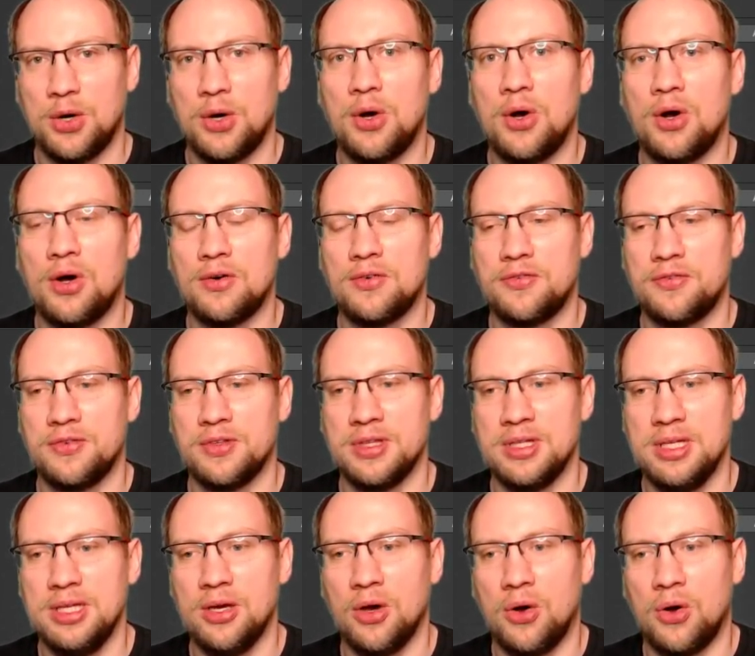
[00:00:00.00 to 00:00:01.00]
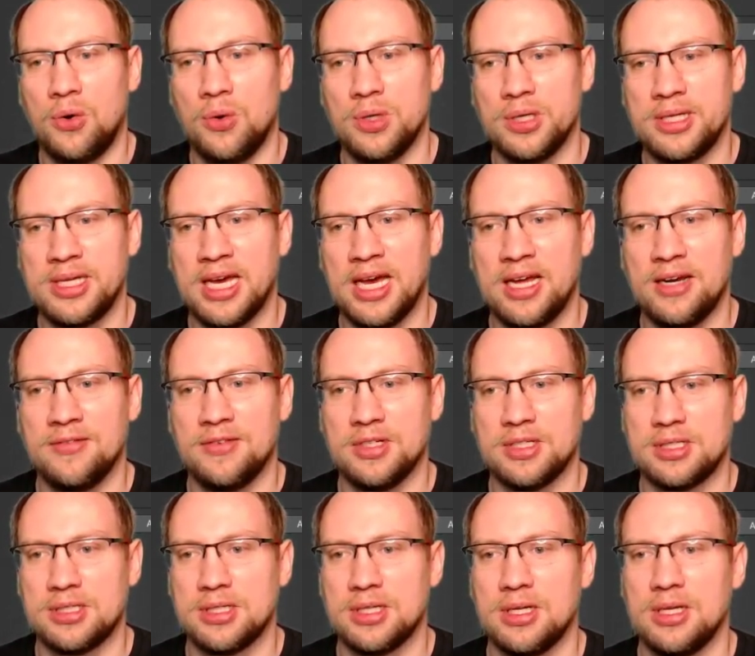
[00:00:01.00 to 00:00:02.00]
of the whole
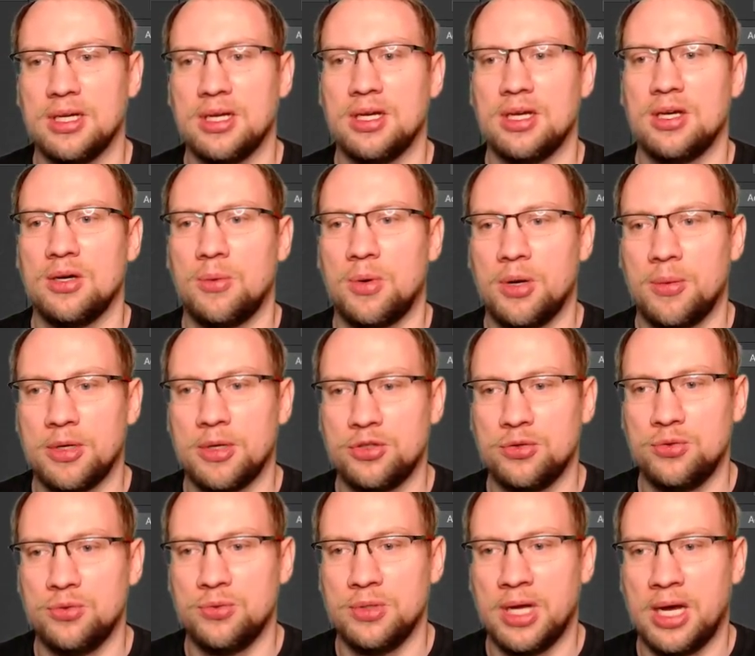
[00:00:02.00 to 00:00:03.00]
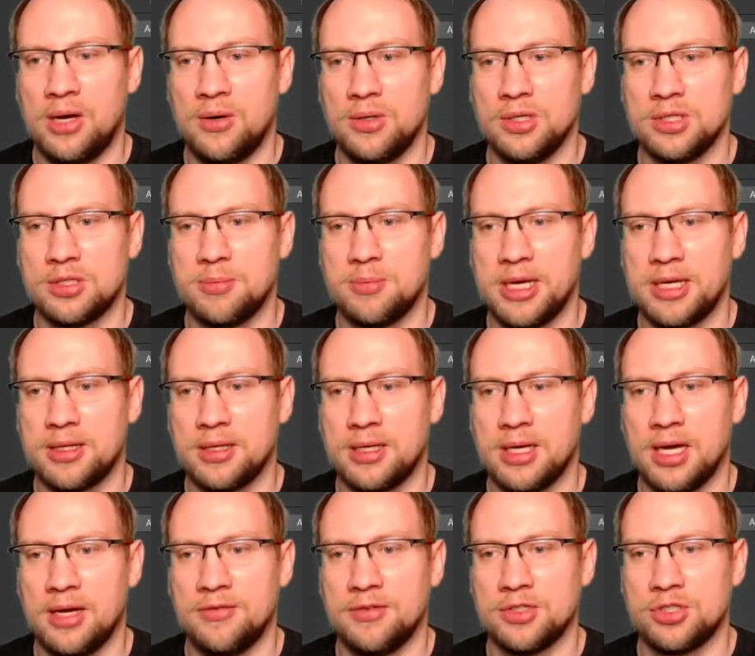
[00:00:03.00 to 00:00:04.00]
canvas. What I want to do now is make the
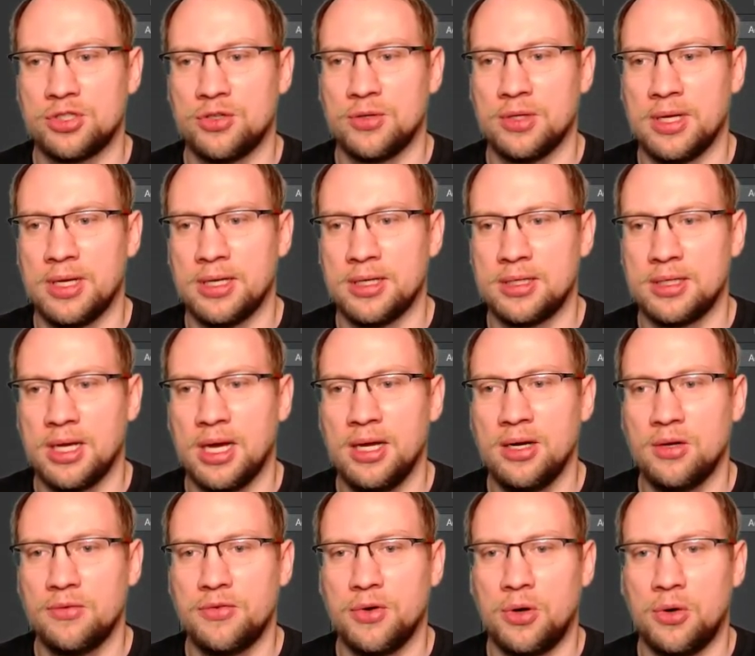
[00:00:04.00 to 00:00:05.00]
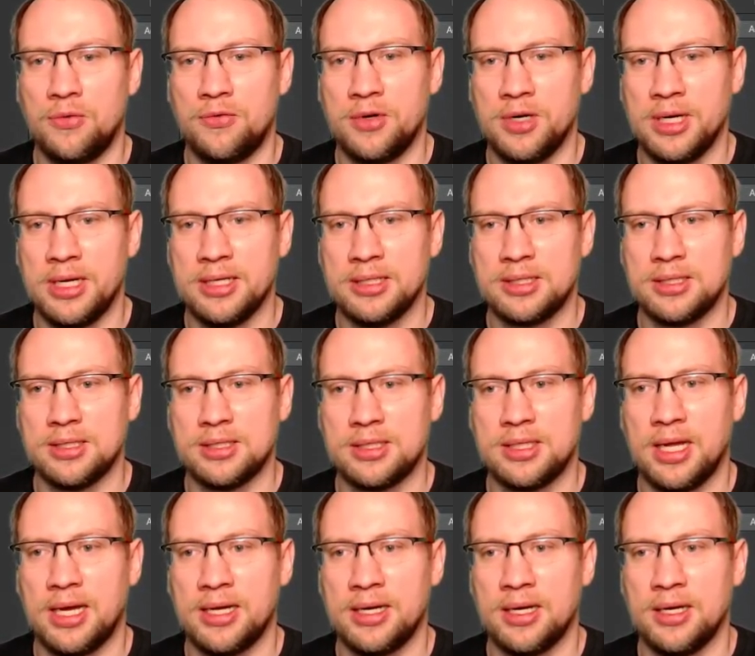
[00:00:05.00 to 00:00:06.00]
canvas so that it kind of overlays the
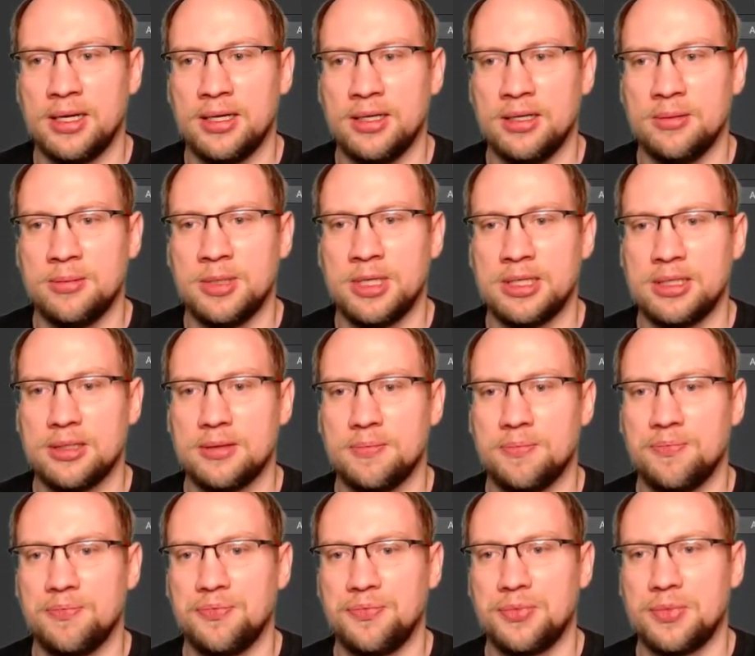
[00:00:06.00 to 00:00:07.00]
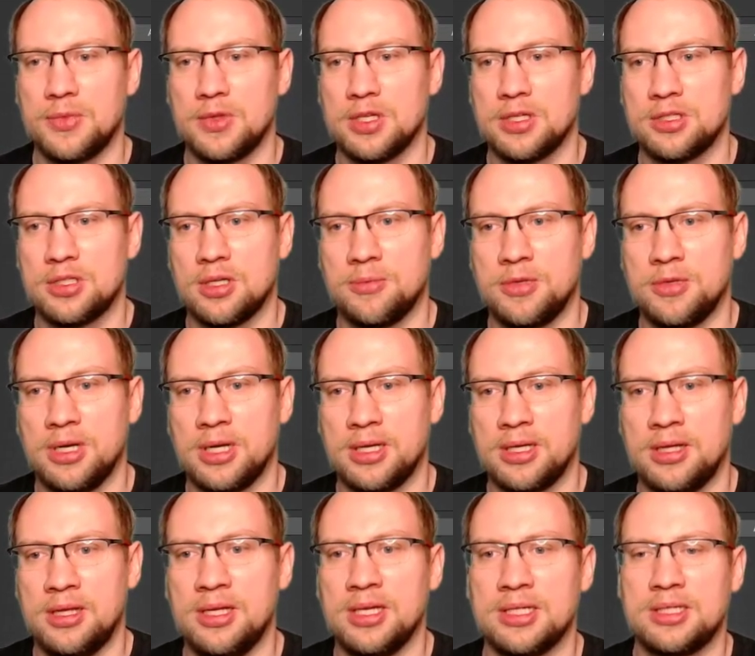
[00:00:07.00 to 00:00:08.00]
slider a little bit, something like
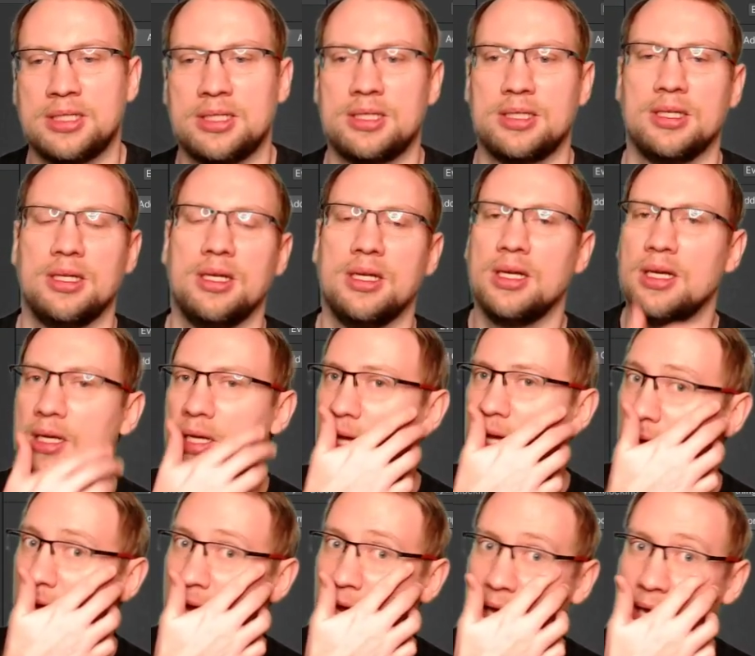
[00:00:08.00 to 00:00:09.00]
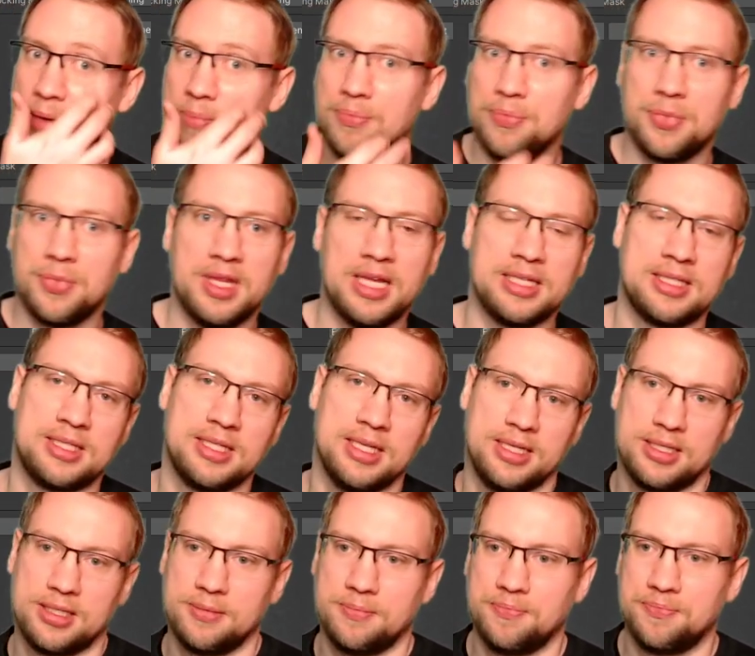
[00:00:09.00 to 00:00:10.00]
this. That's
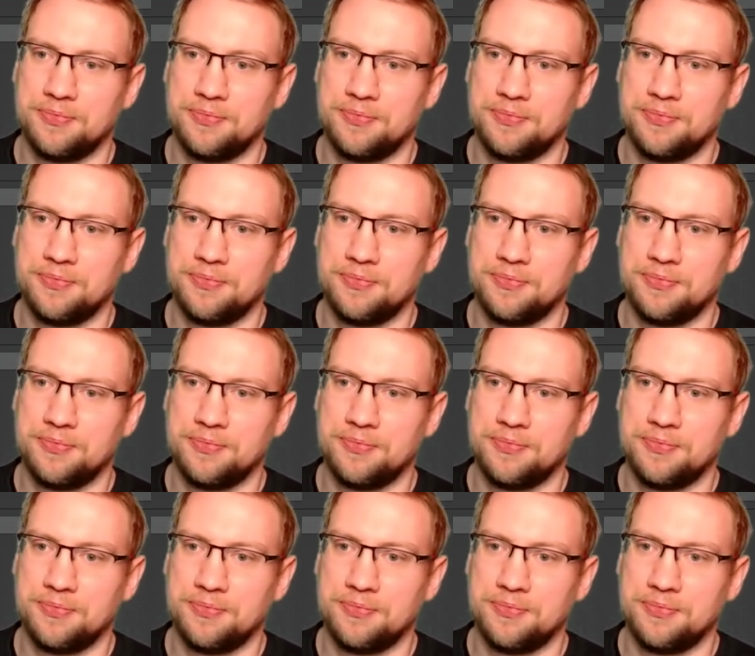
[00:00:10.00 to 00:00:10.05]
it.